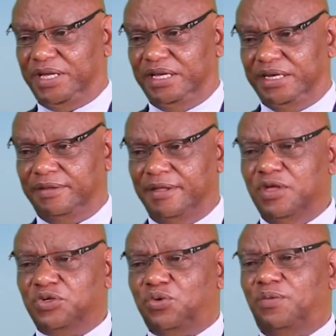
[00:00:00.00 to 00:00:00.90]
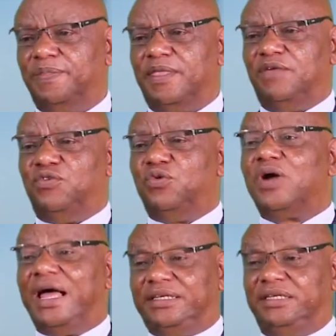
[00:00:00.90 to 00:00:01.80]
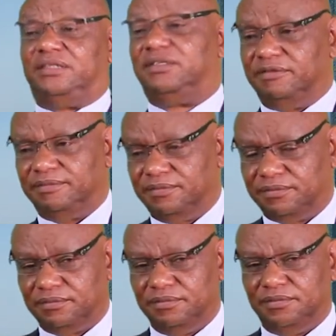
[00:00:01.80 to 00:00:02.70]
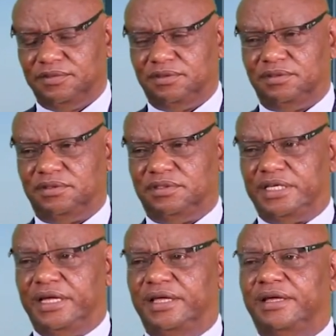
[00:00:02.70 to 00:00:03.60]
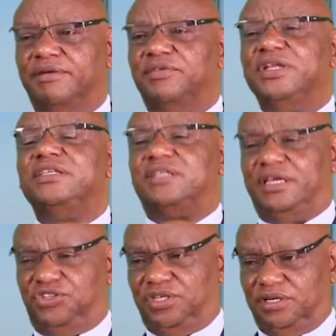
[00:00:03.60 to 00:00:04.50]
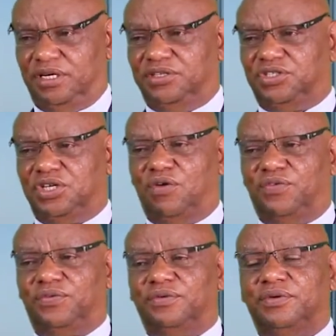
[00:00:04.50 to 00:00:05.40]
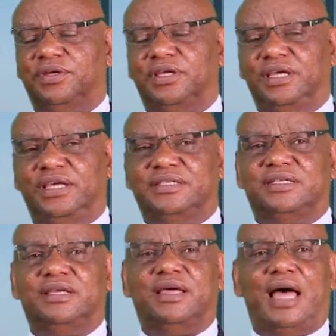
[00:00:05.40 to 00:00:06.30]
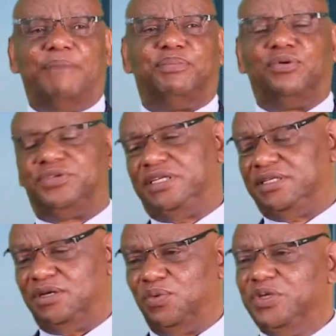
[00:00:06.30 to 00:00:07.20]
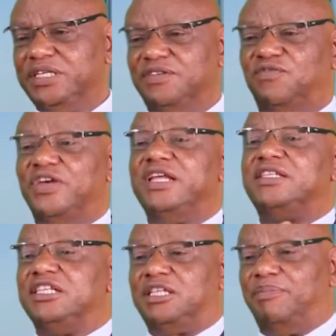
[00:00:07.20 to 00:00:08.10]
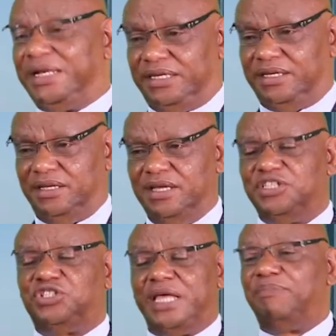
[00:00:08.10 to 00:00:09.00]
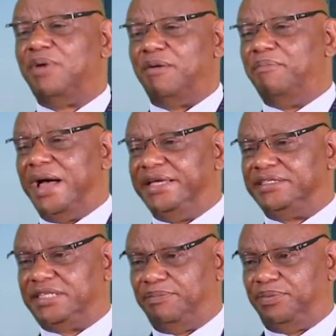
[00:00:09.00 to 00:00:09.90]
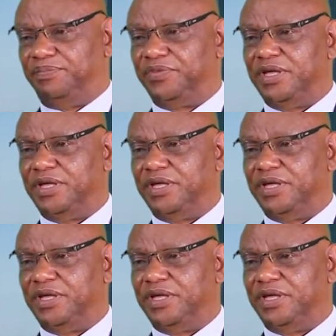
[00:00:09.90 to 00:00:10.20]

beginning. So if you look at it, the research itself is a process which is very systematic, step by step.